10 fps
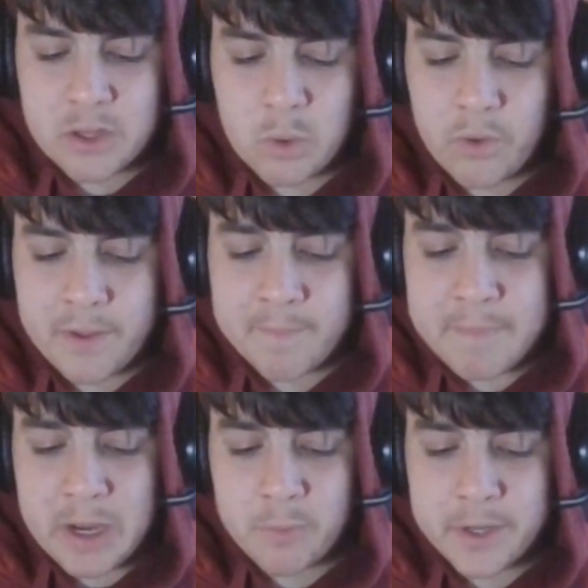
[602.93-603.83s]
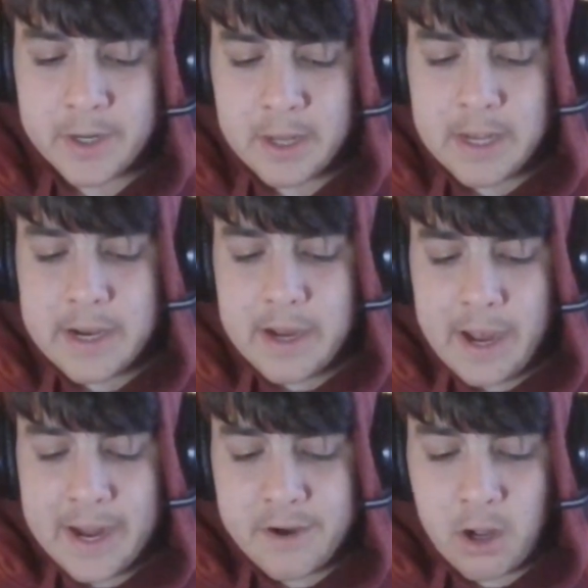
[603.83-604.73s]
North Melbourne.
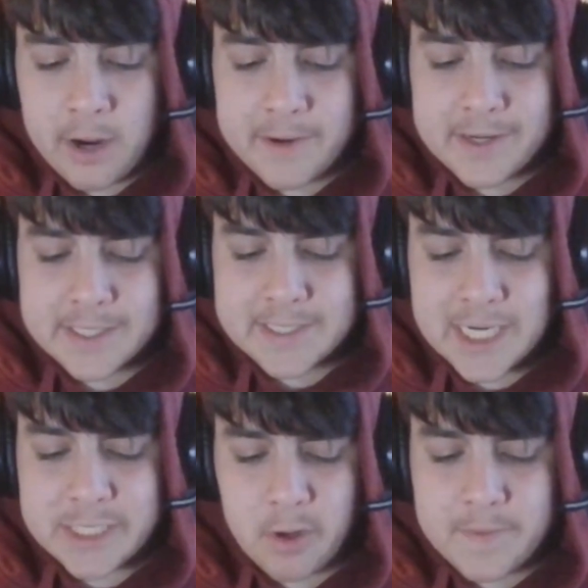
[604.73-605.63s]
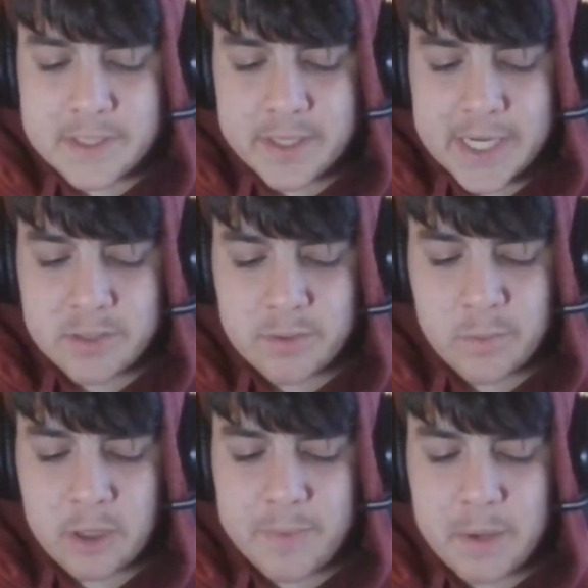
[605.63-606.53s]
And I reckon the Saints will obviously easily
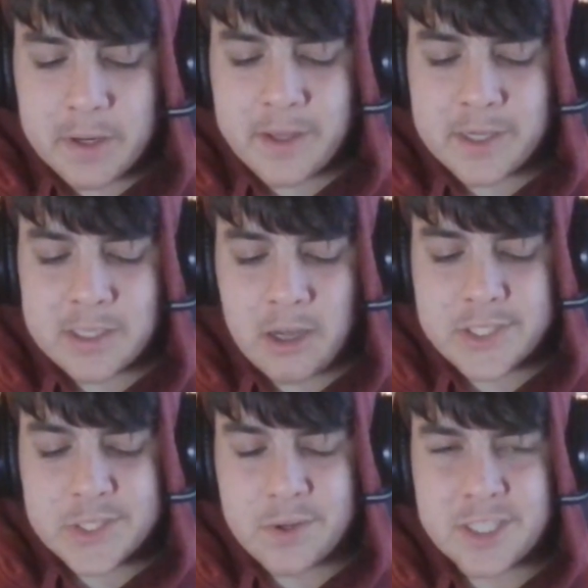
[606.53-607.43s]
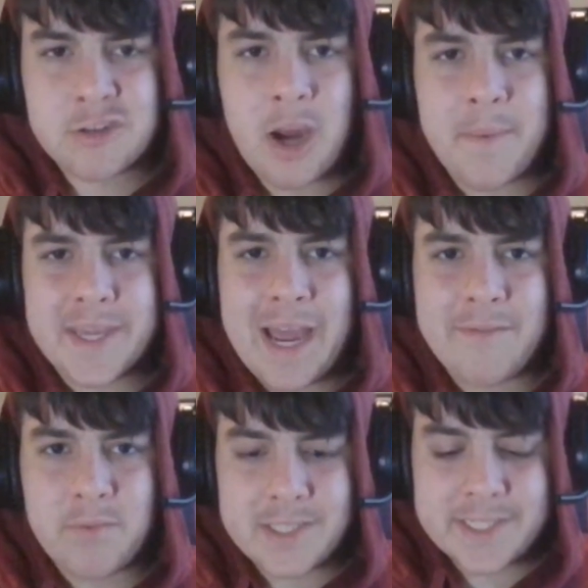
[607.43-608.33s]
win. It'll be one of those low-scoring, scrappy
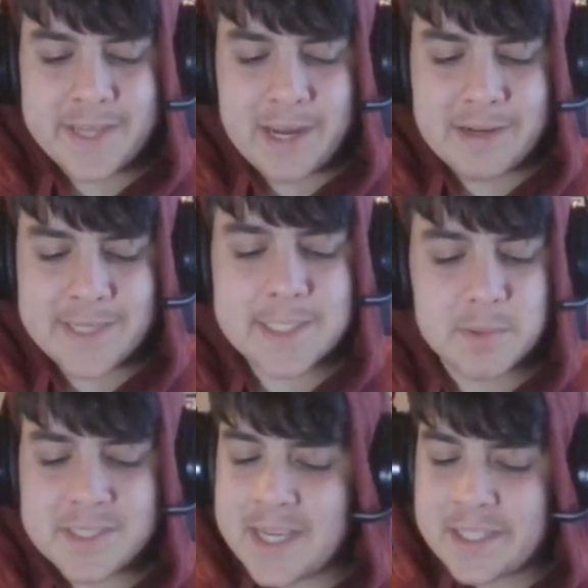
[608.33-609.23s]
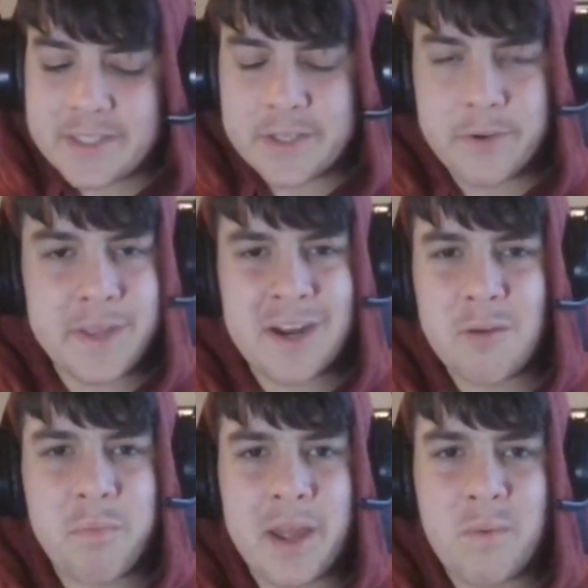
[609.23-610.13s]
games once again, because that's what Saints do. They
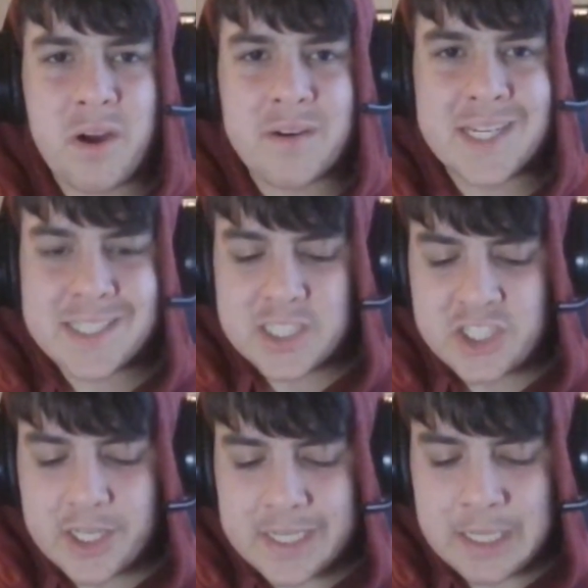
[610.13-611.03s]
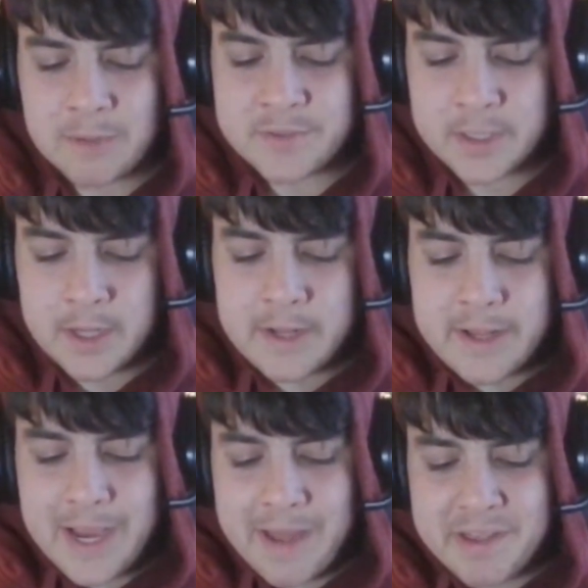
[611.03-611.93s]
don't play well against the shit
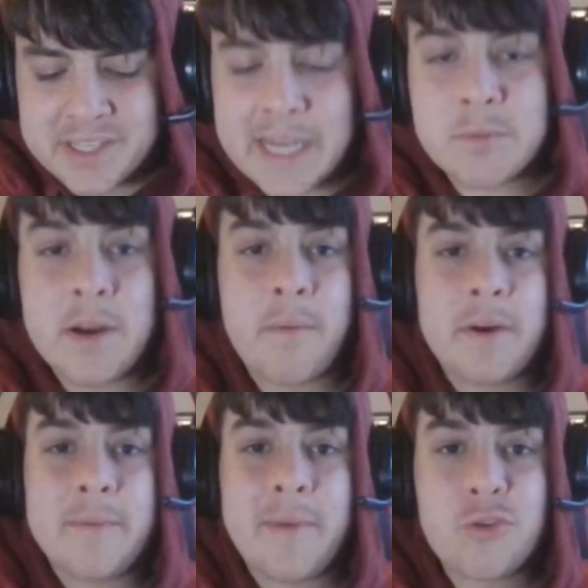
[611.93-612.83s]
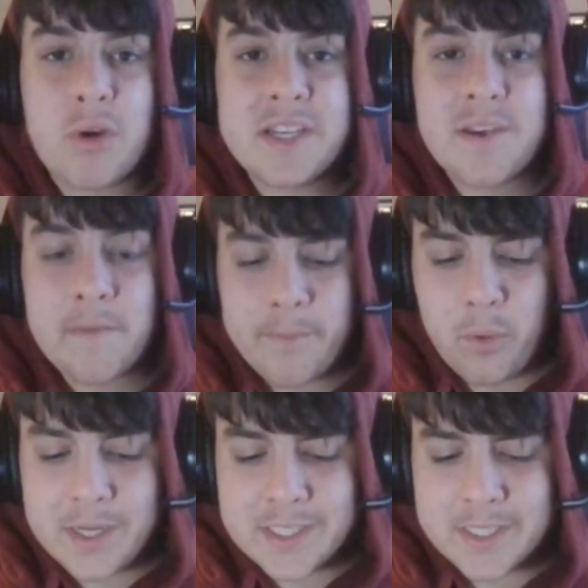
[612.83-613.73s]
clubs. And the Saints will end up winning by 27
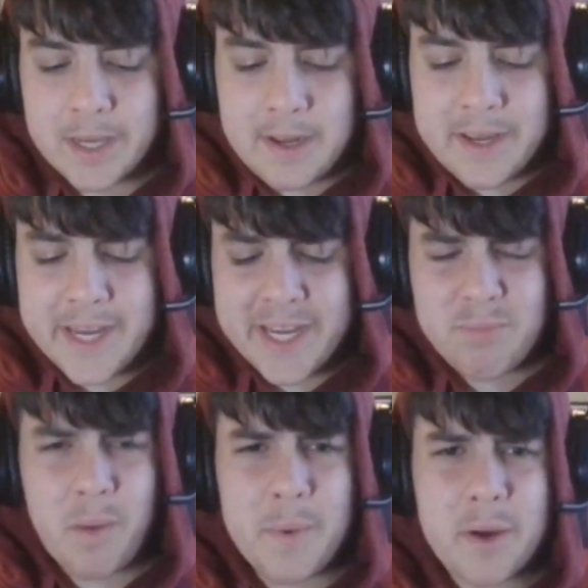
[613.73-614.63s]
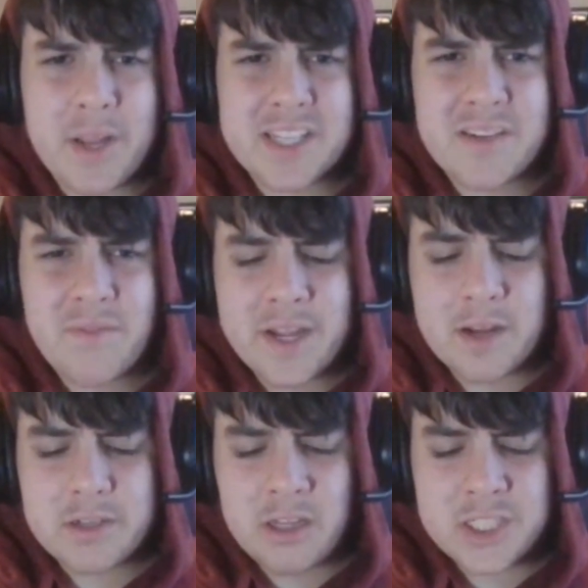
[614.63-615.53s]
points in probably a relatively
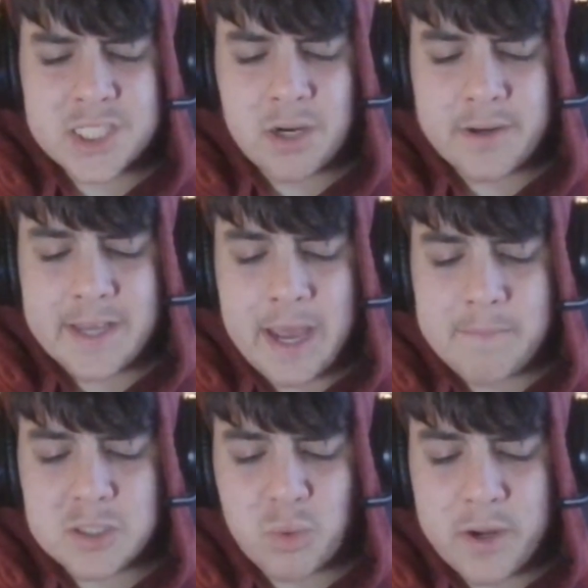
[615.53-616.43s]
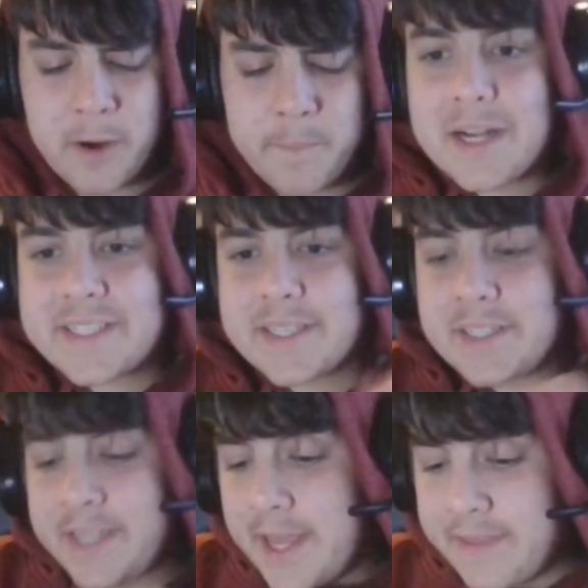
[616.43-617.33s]
uh, low scoring game as well. But
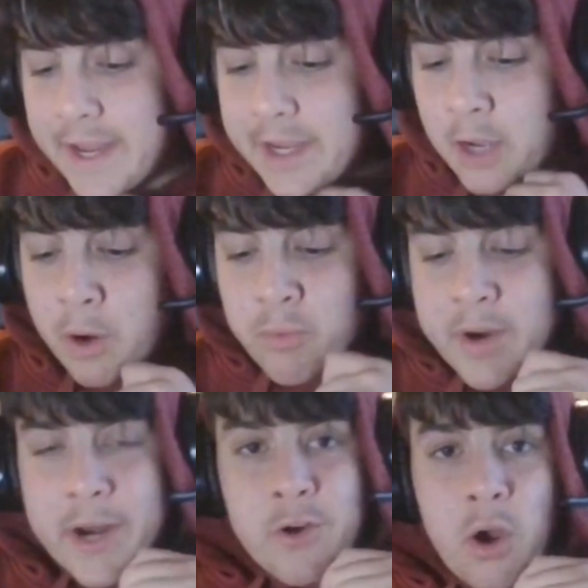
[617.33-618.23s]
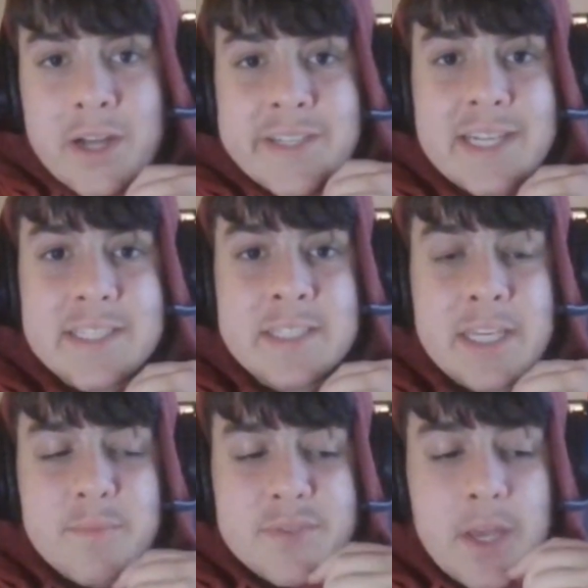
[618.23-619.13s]
yeah, they are my round 19
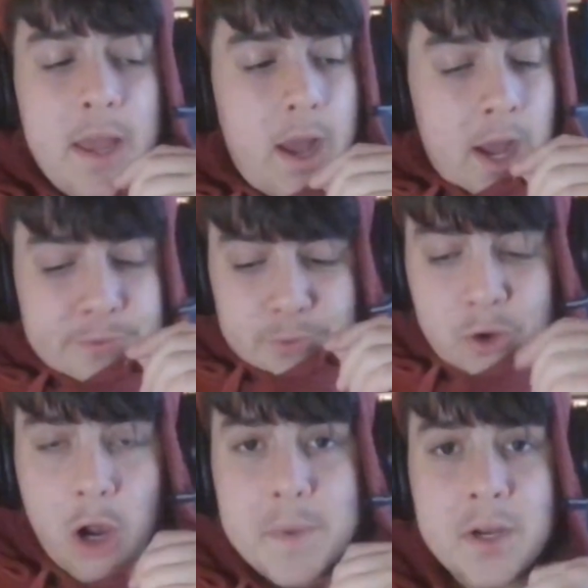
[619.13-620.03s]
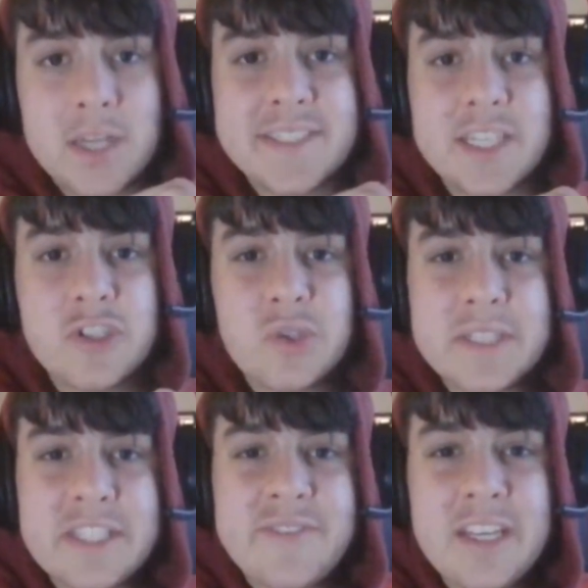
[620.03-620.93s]
tips. I do hope you guys did enjoy
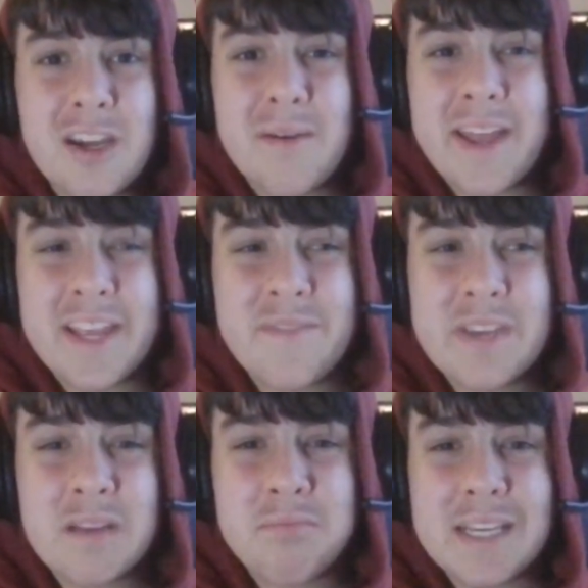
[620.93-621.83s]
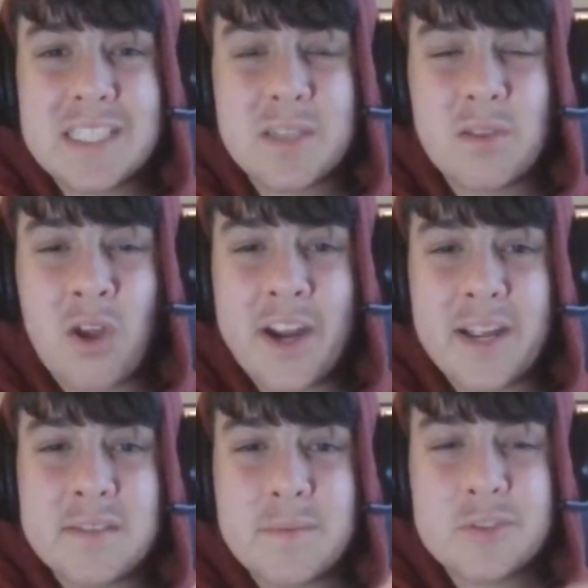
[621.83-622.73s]
this video. If you can please like
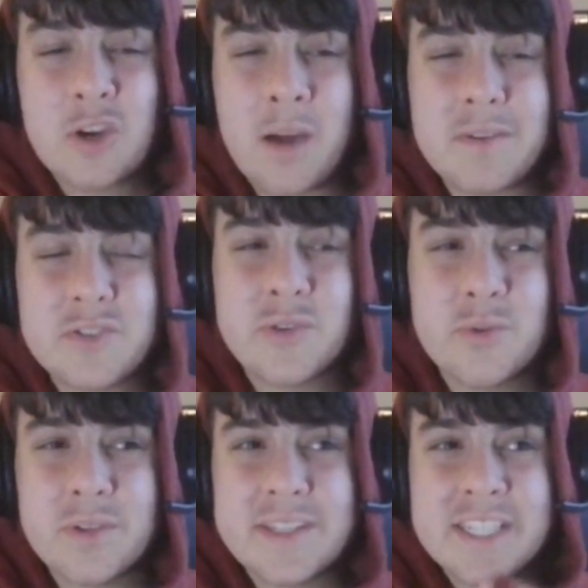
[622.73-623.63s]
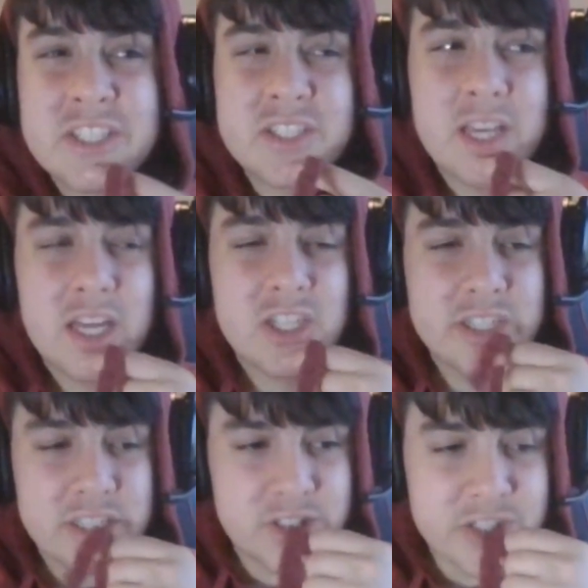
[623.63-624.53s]
and subscribe to this
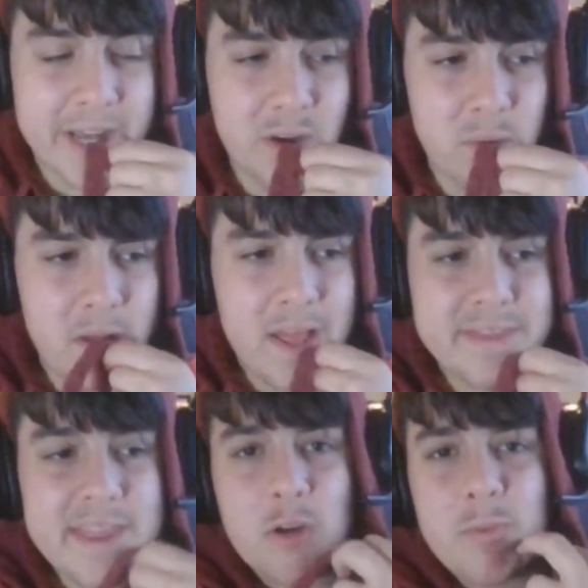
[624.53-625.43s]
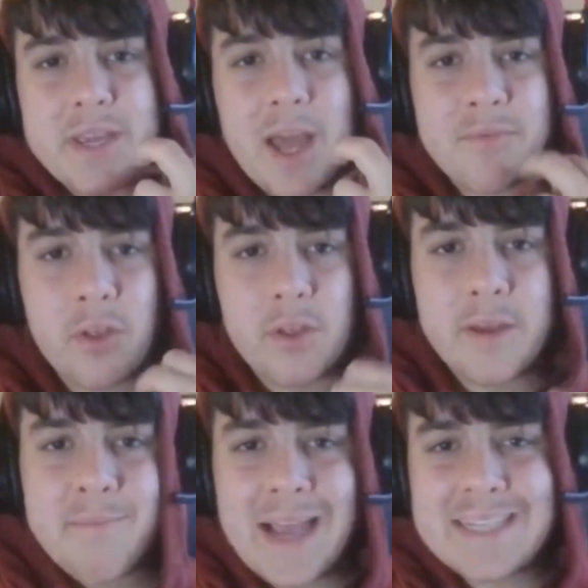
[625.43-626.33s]
channel, that will be absolutely
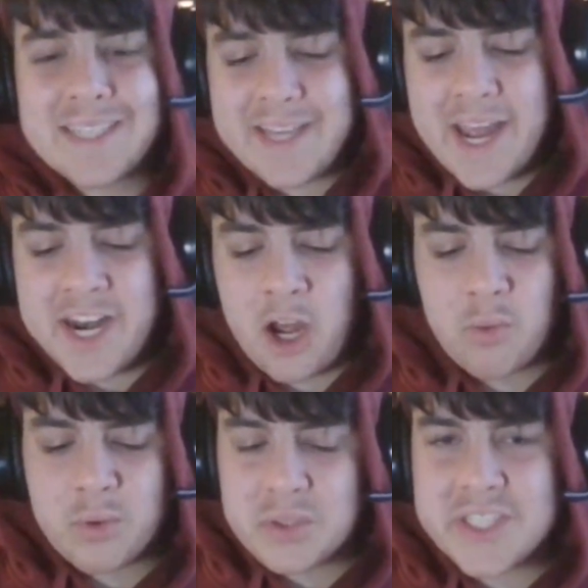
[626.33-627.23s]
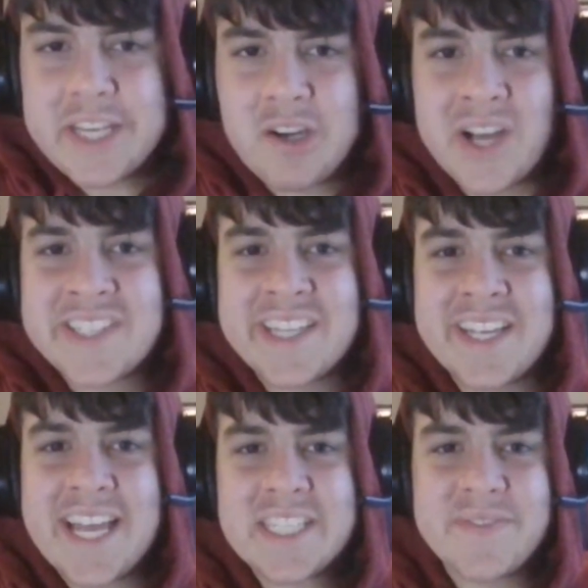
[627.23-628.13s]
amazing. And I will see you guys in the
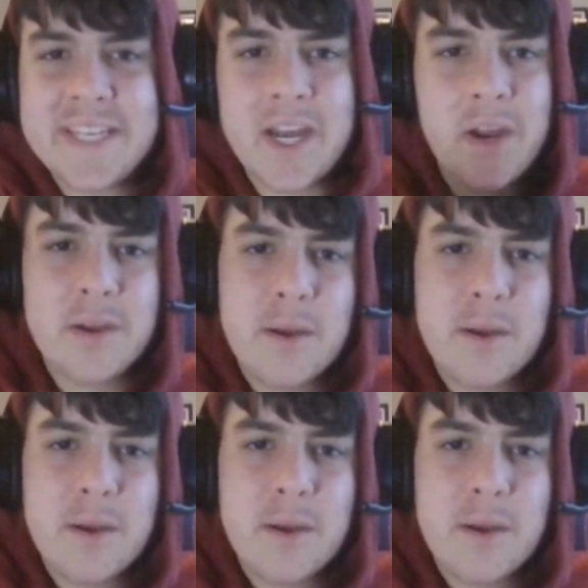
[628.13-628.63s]
next video.